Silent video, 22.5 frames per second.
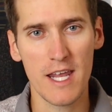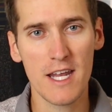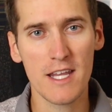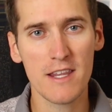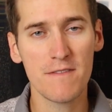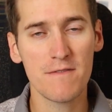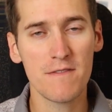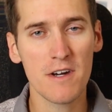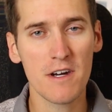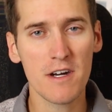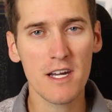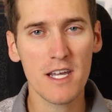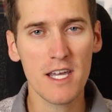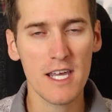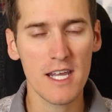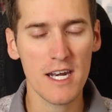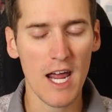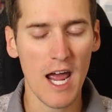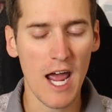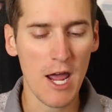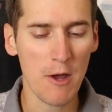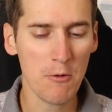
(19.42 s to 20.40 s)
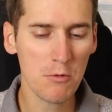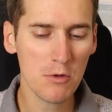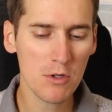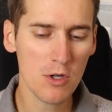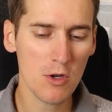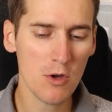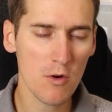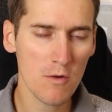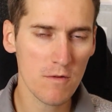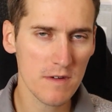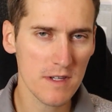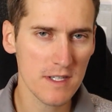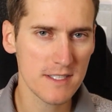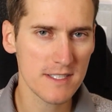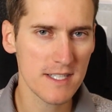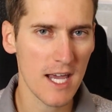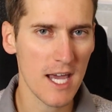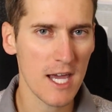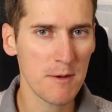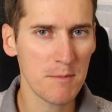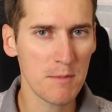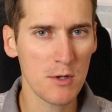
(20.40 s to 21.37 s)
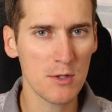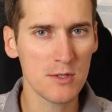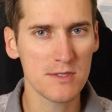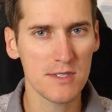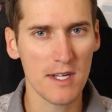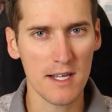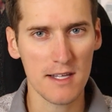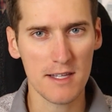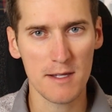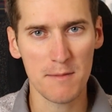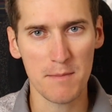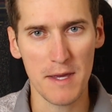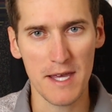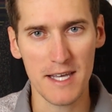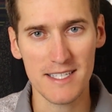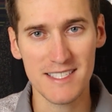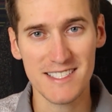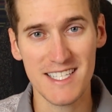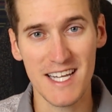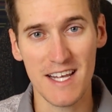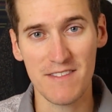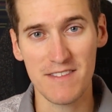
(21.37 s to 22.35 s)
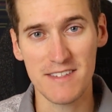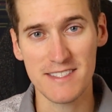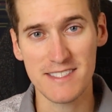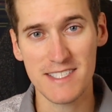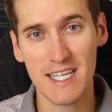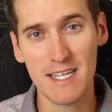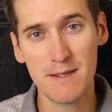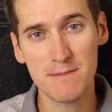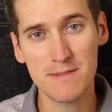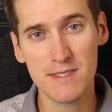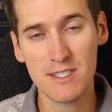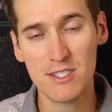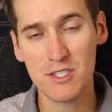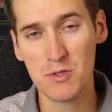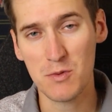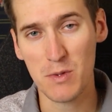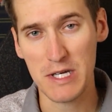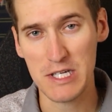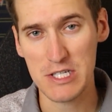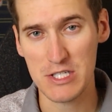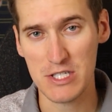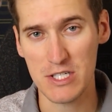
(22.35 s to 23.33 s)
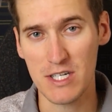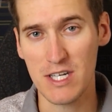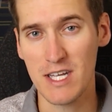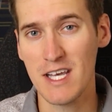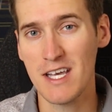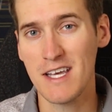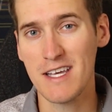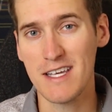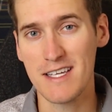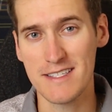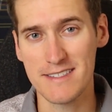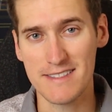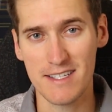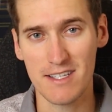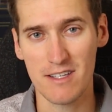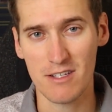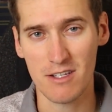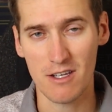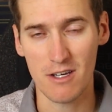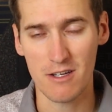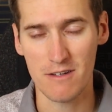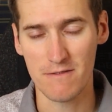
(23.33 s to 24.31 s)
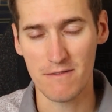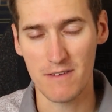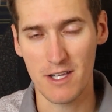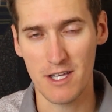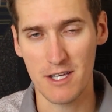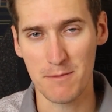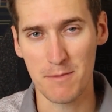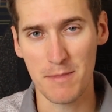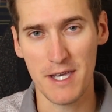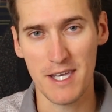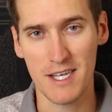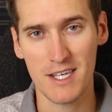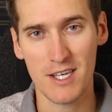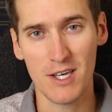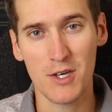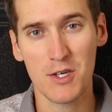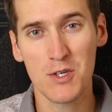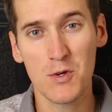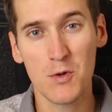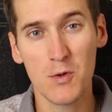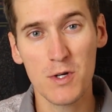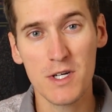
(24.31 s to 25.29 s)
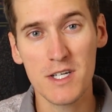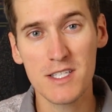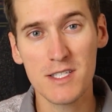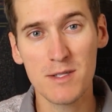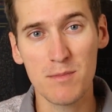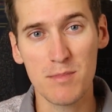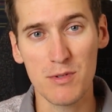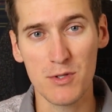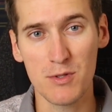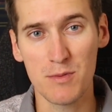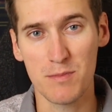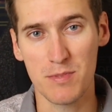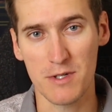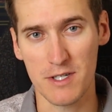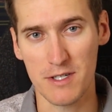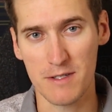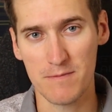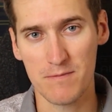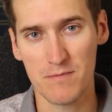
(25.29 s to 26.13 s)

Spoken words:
at the very end, I will go over the 10 most likely banks to have the same situation as Silicon Valley Bank, according to Bloomberg.